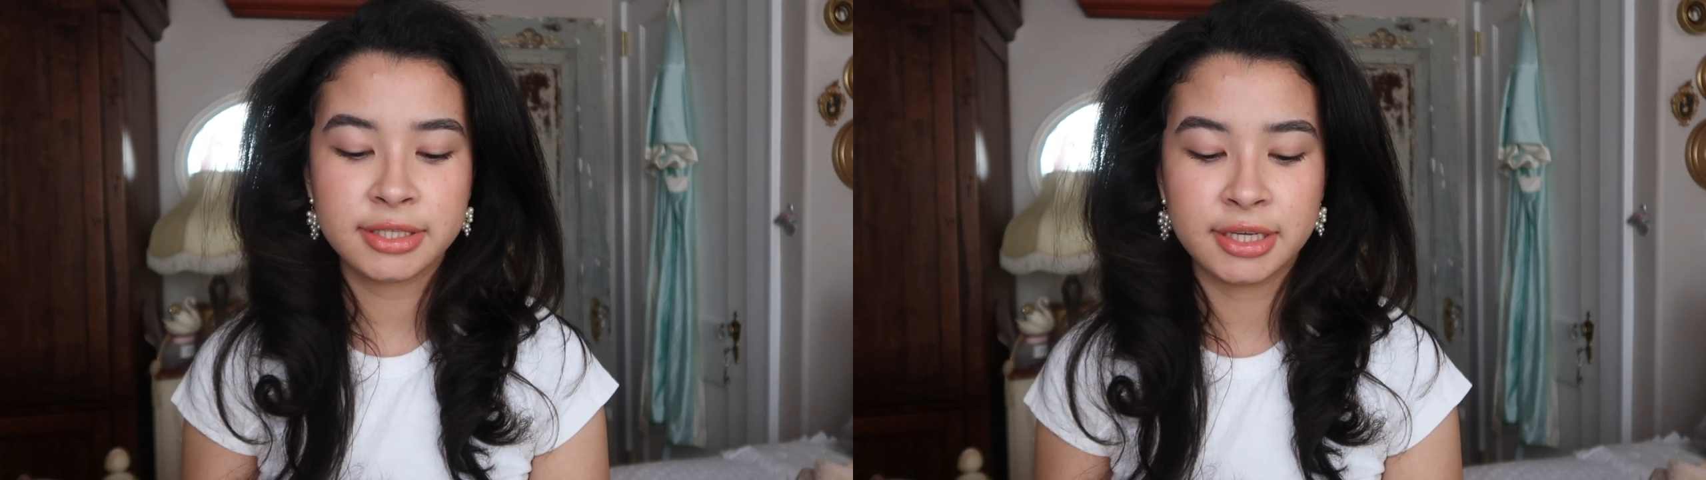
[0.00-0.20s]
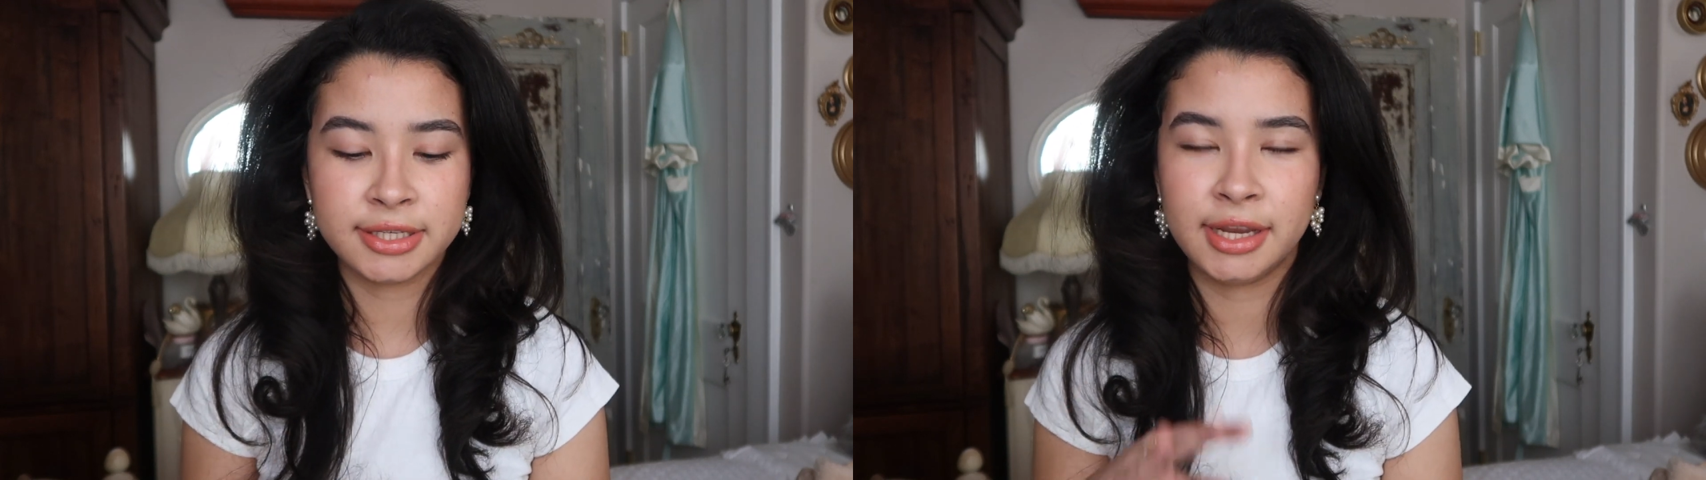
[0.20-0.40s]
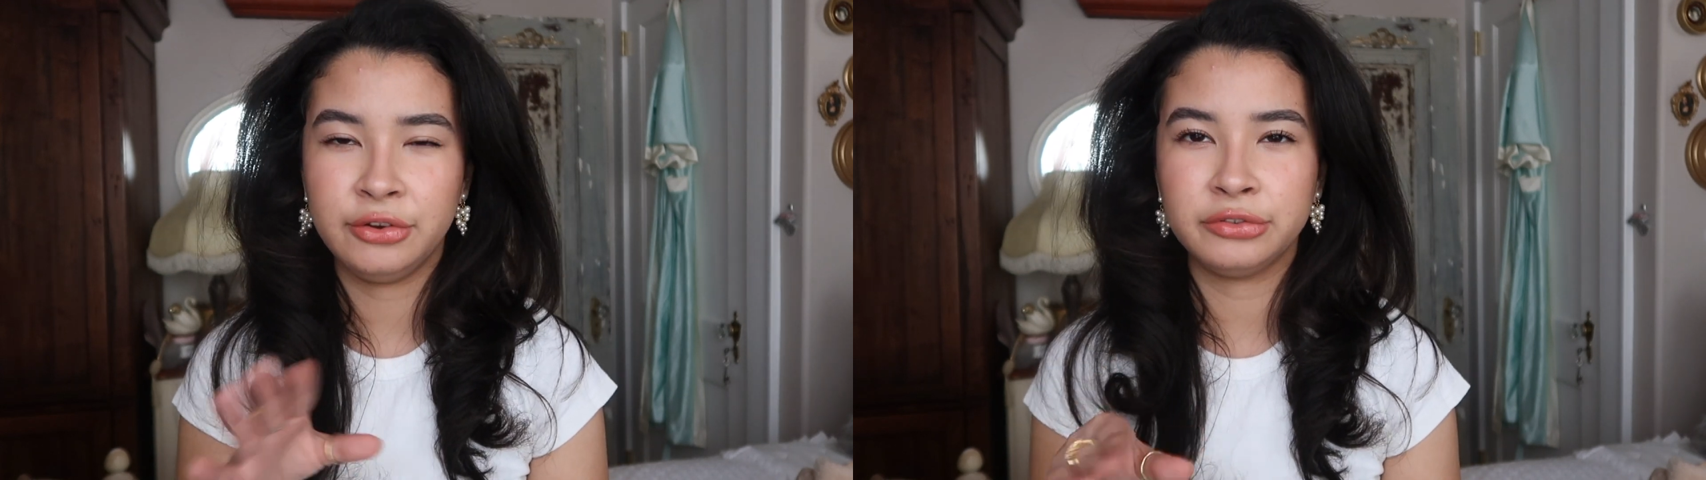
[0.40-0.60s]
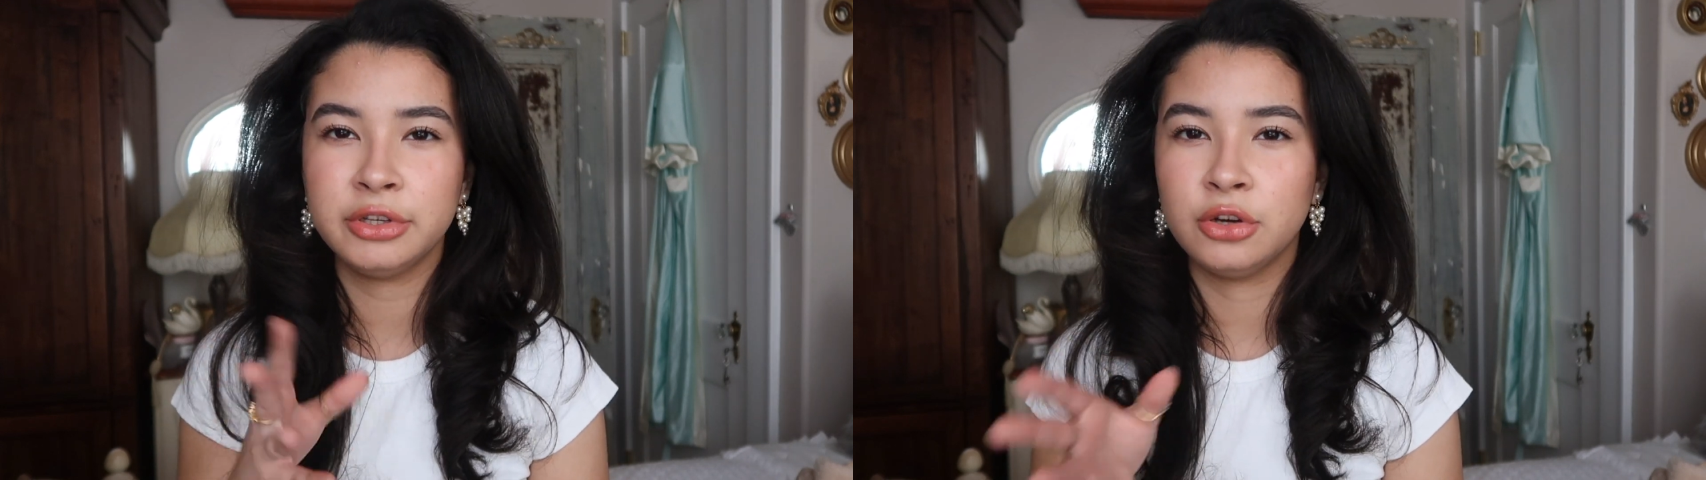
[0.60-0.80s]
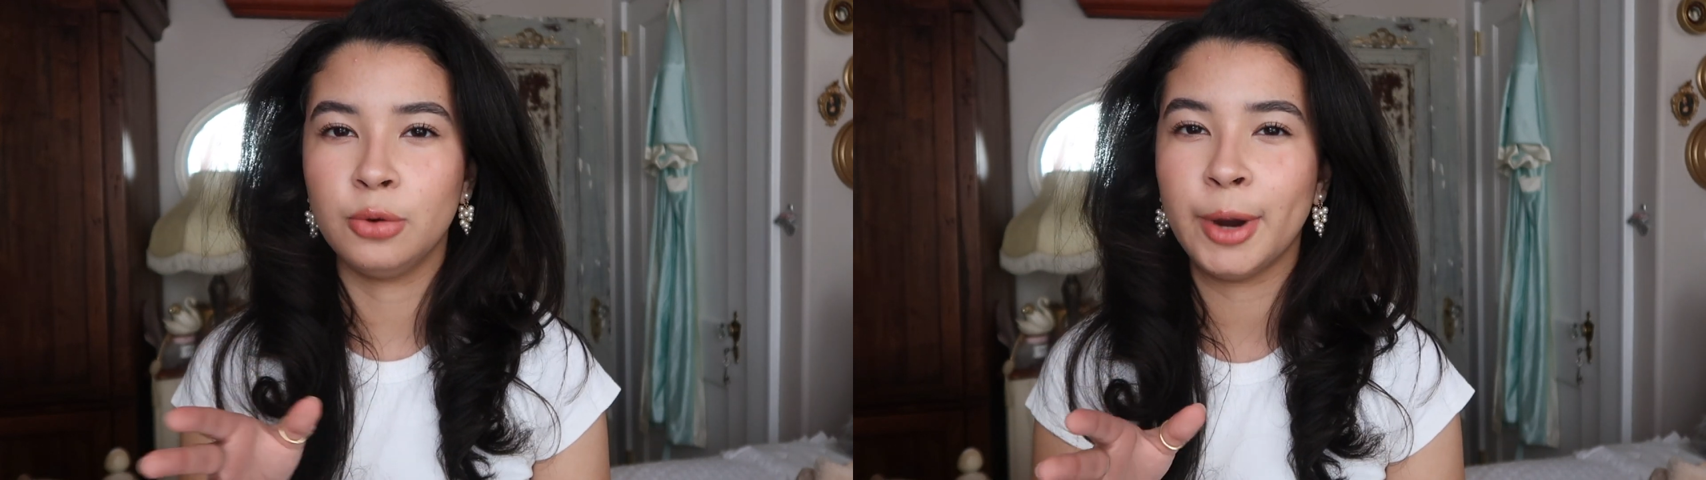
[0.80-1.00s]
because I
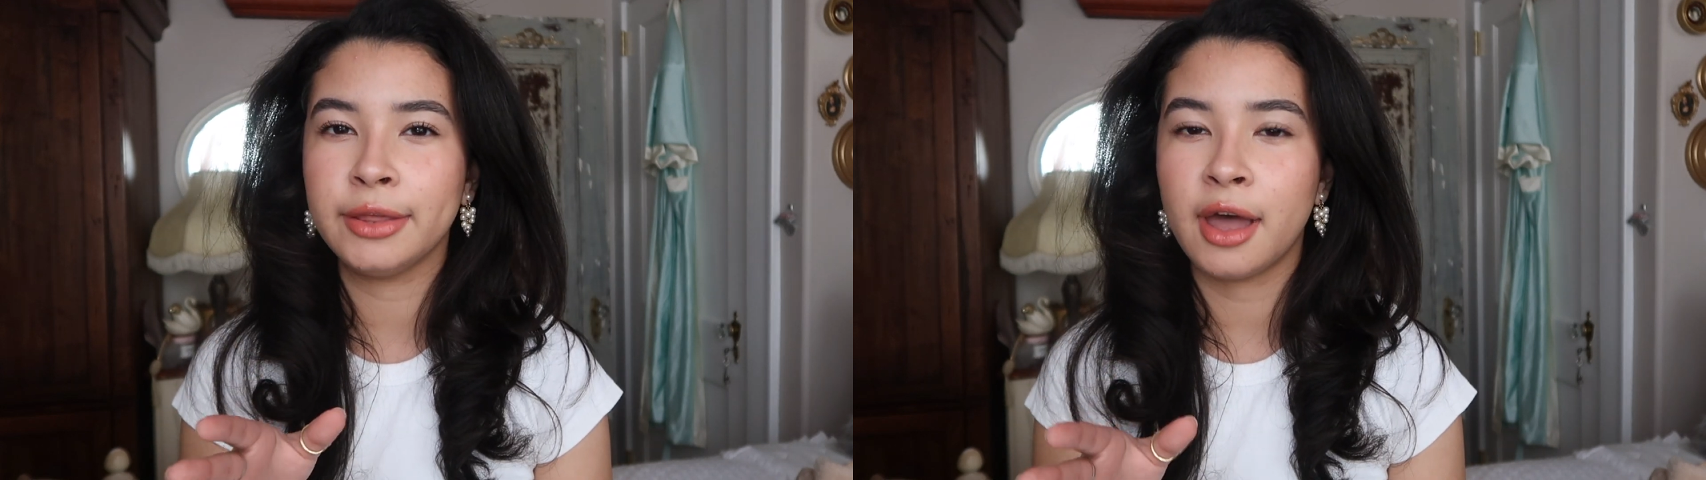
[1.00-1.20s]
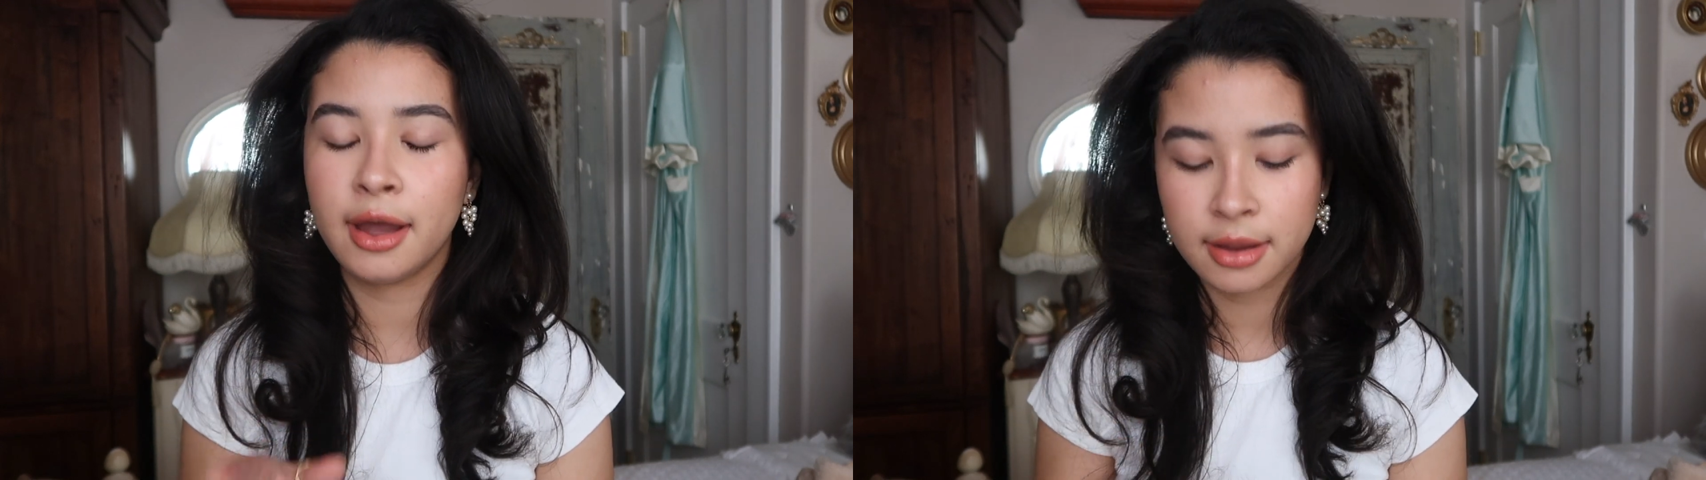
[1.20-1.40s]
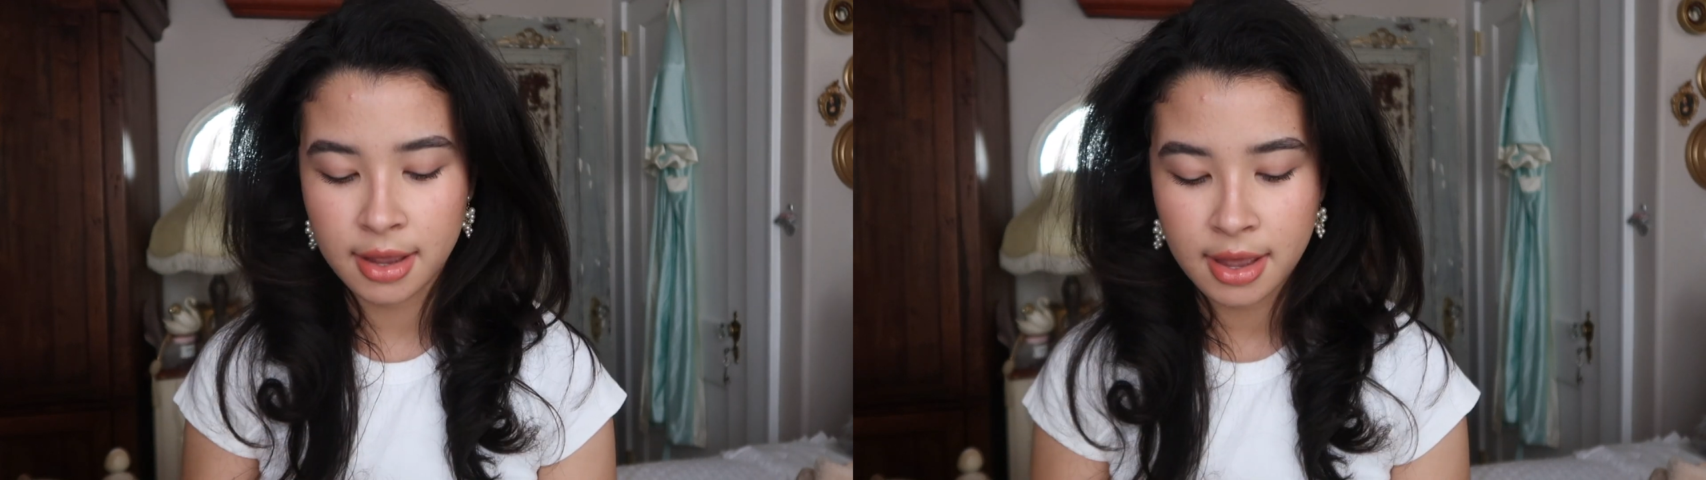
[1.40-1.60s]
usually go by that.